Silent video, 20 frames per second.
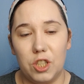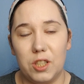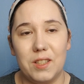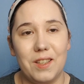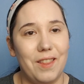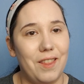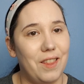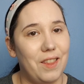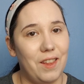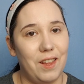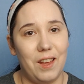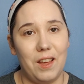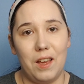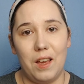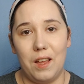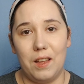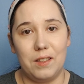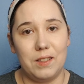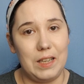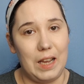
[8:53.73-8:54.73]
just
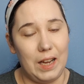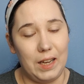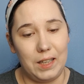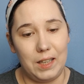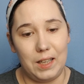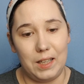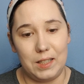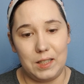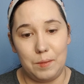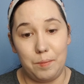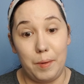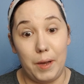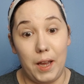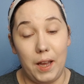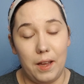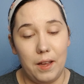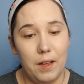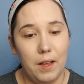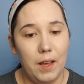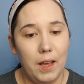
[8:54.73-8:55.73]
the tiniest
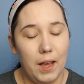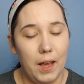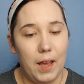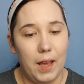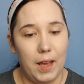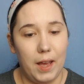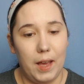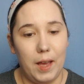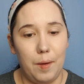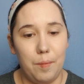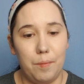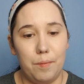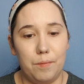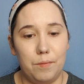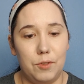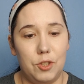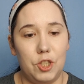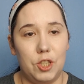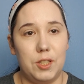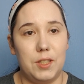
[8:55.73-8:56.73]
bit,
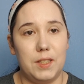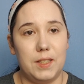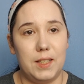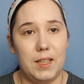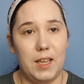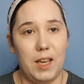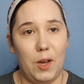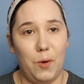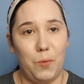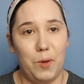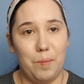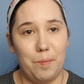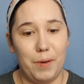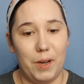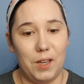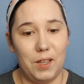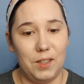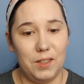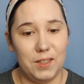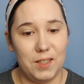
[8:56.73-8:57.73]
just to see how we
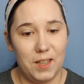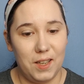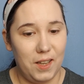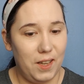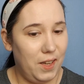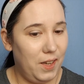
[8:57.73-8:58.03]
build.